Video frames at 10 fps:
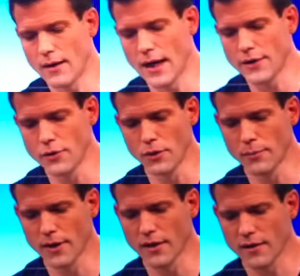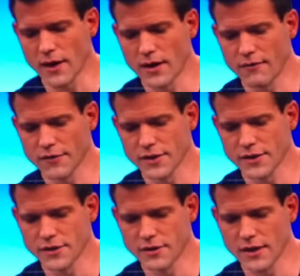I do want to bring into the
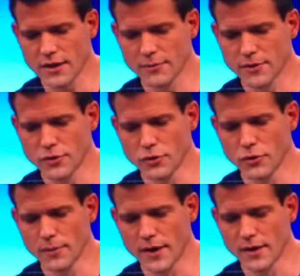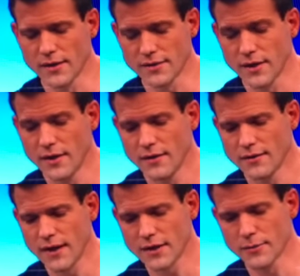conversation Dr. McDougall, because
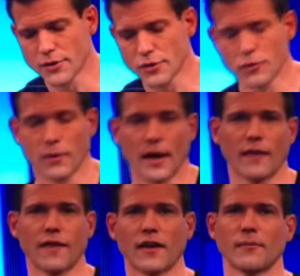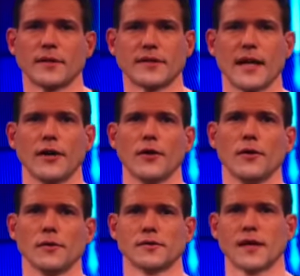Dr. McDougall, when I think of
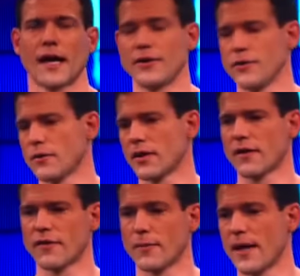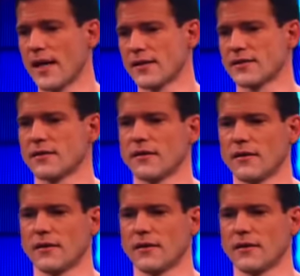potatoes, I do think of them as